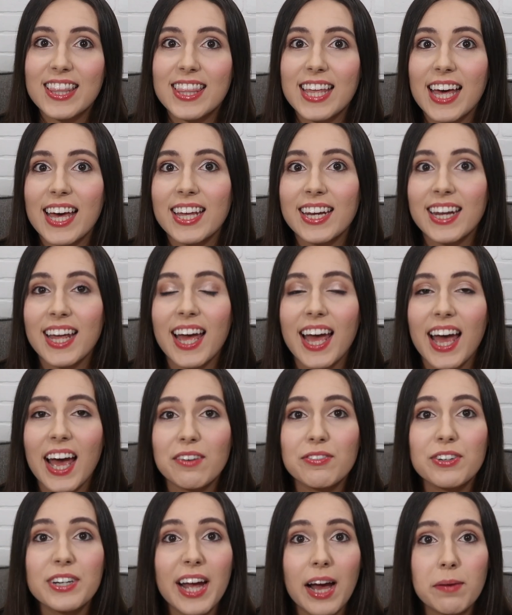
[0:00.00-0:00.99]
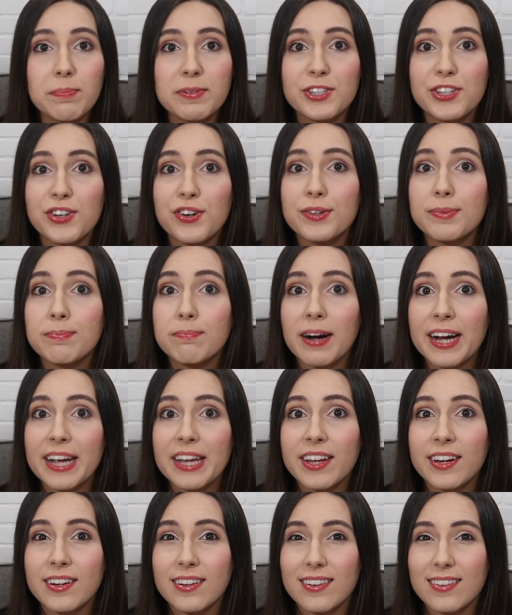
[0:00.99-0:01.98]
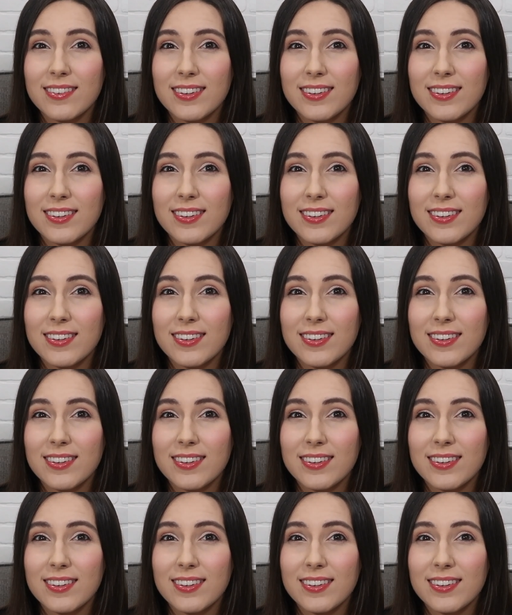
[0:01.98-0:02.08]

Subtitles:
Then every episode might